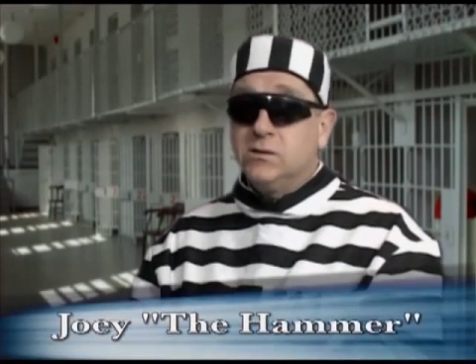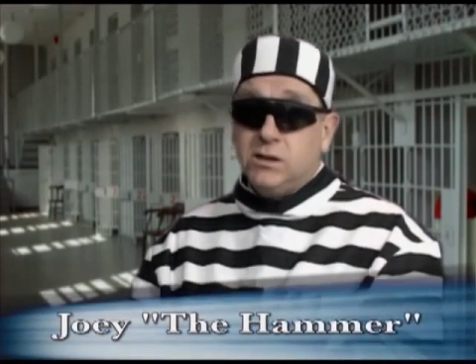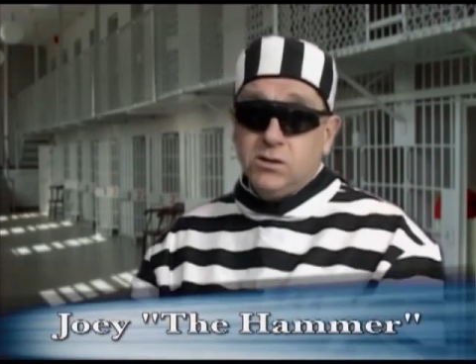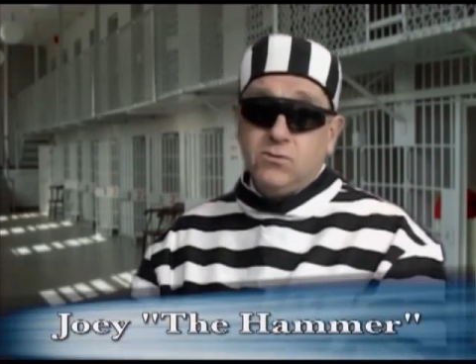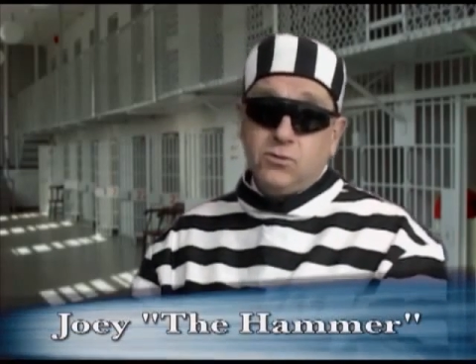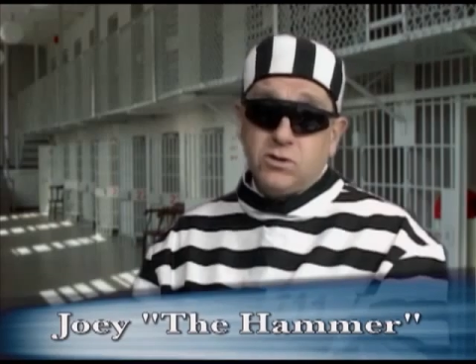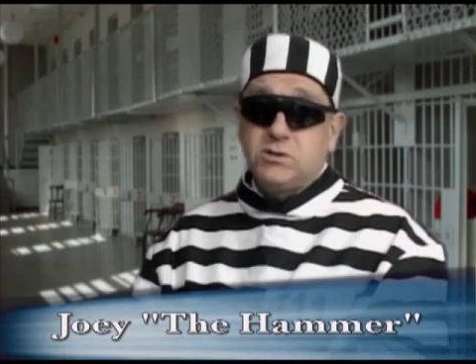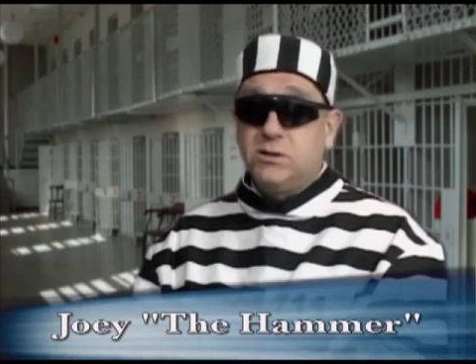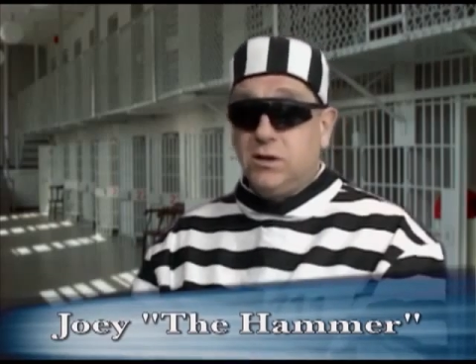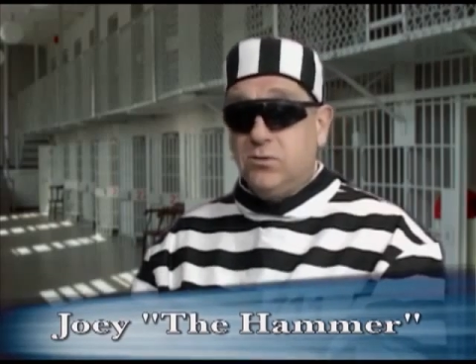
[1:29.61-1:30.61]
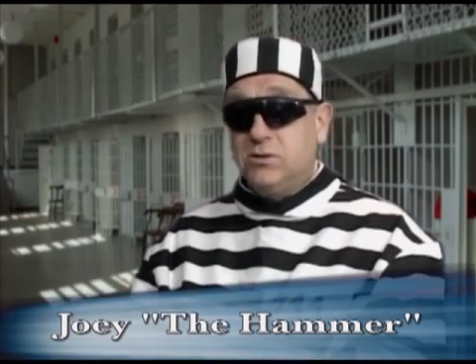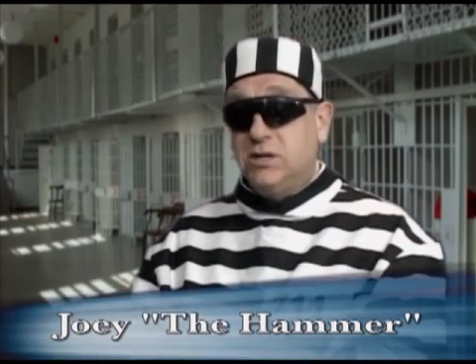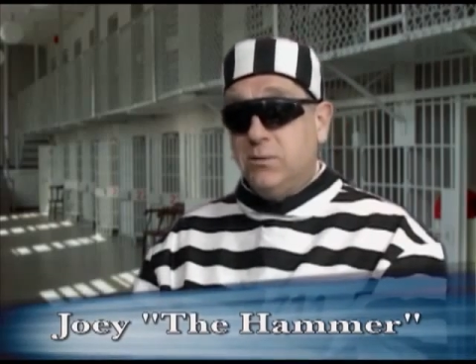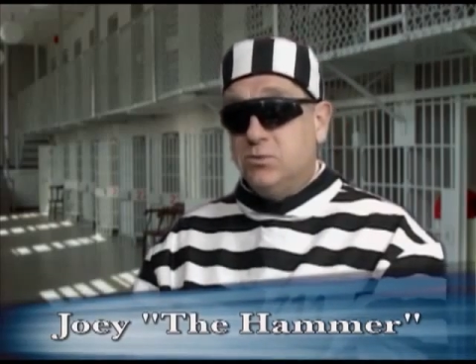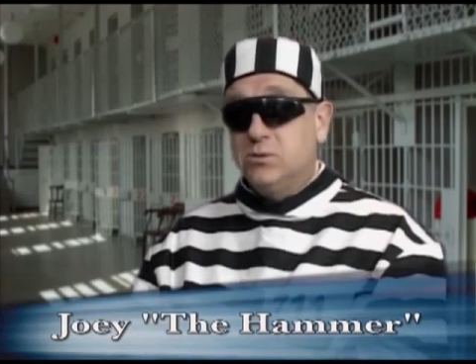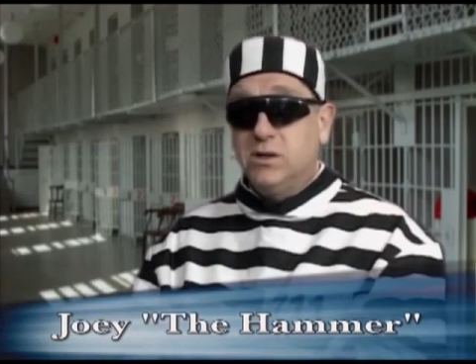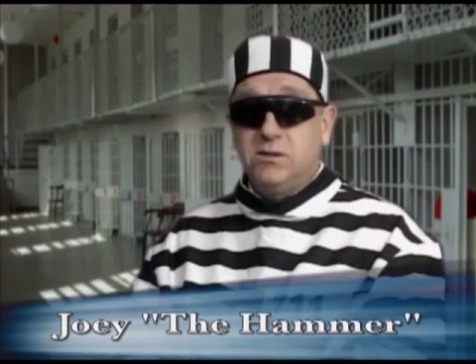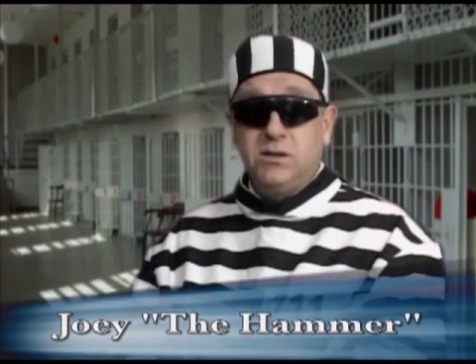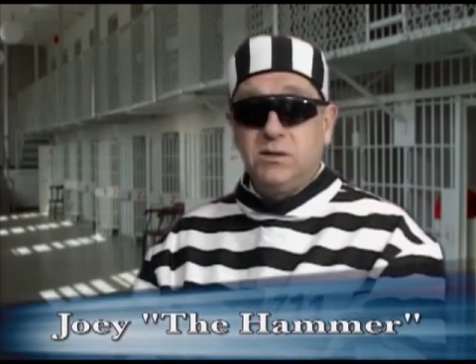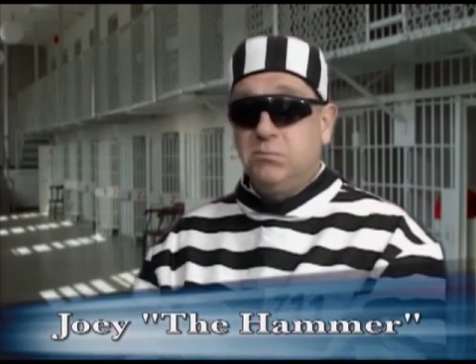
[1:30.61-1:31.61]
Then, of course, there are other times when I
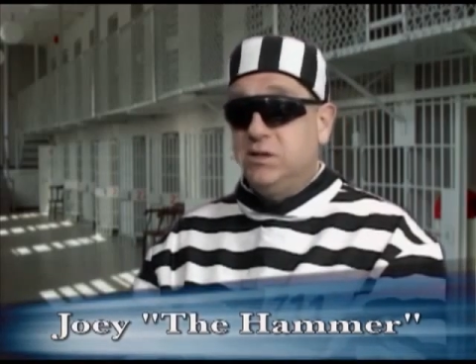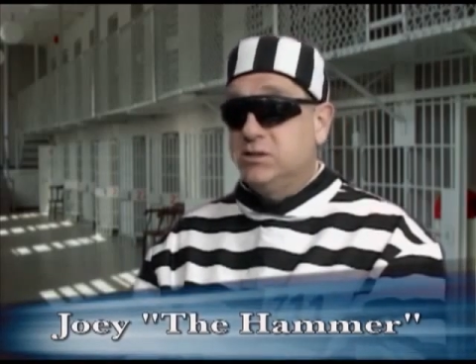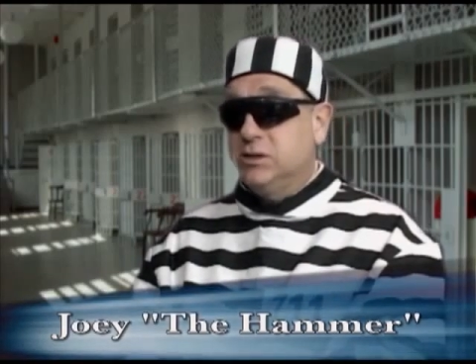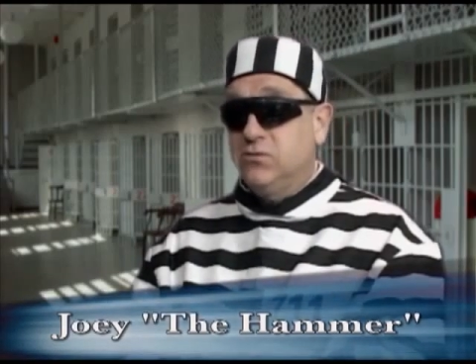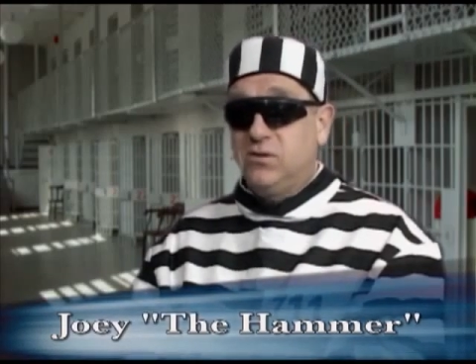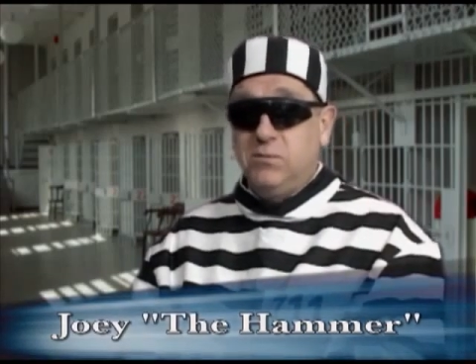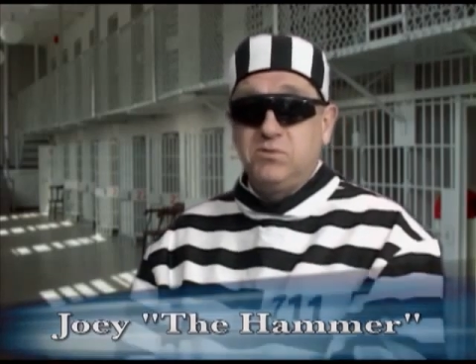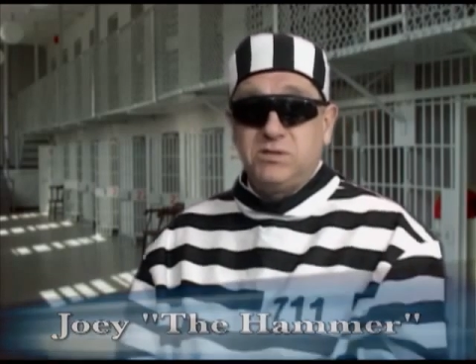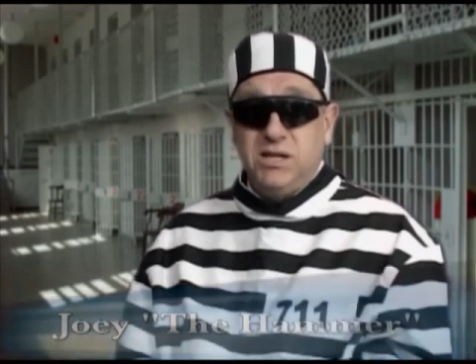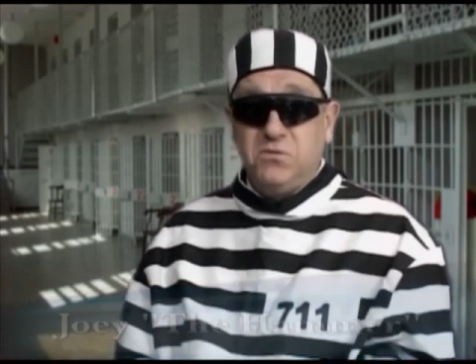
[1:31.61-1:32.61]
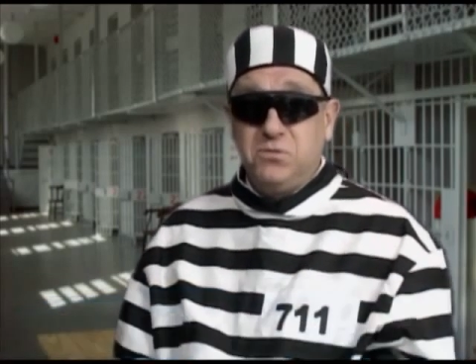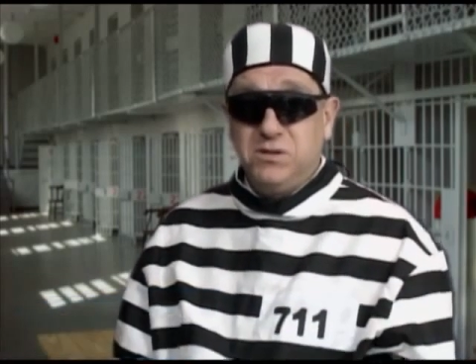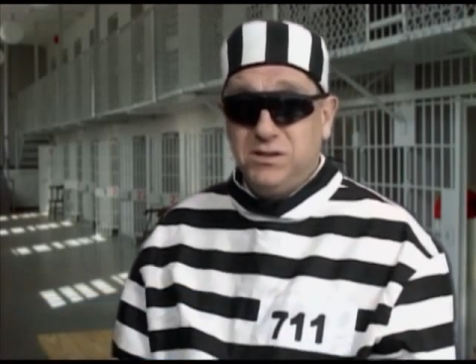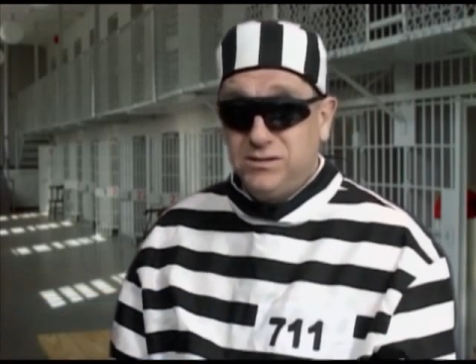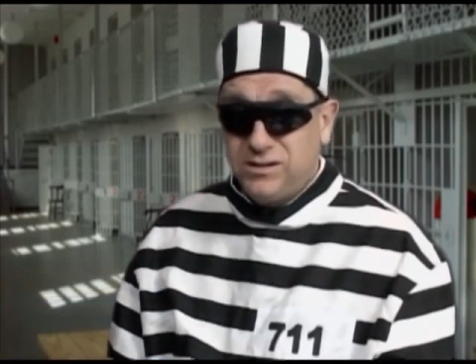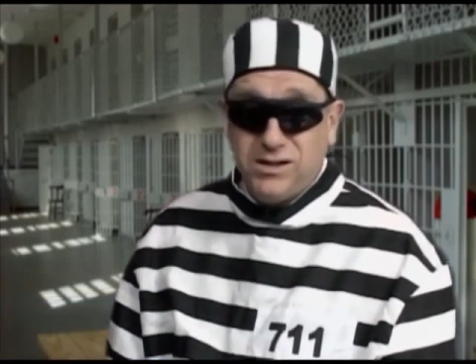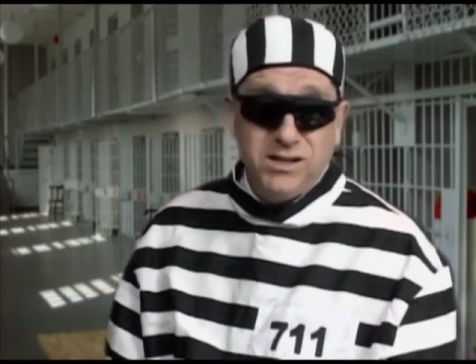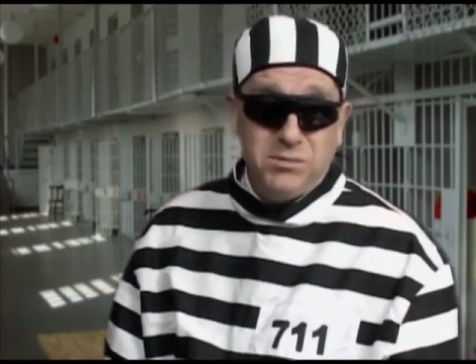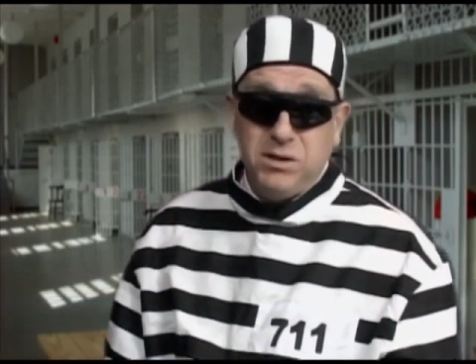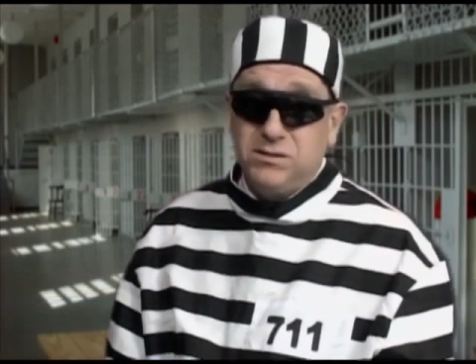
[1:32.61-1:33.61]
think to myself, I'm safer in here than I
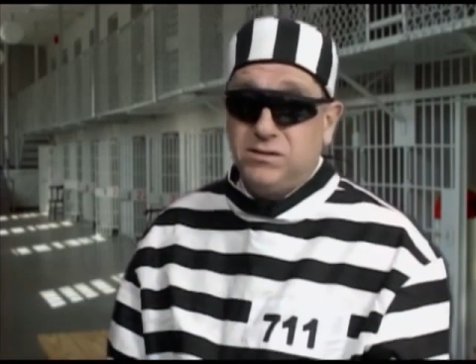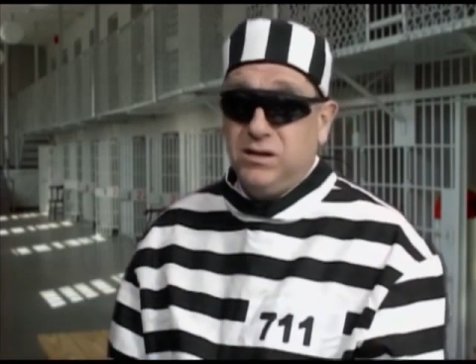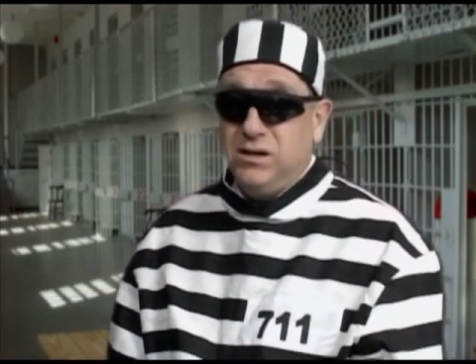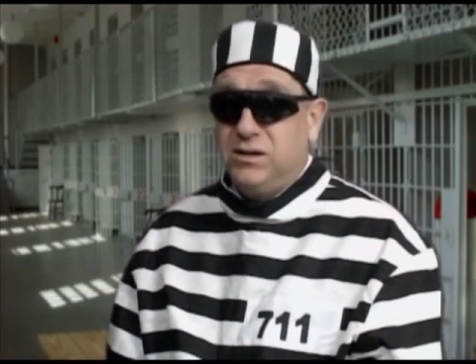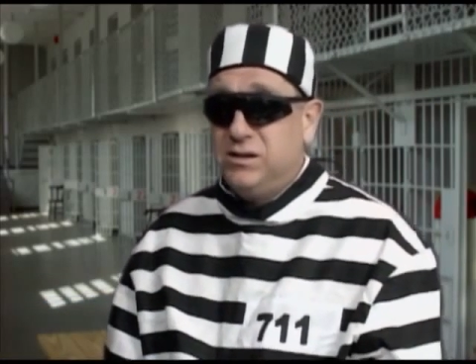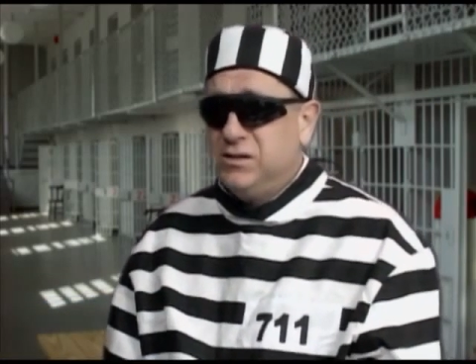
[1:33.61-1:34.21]
am out there.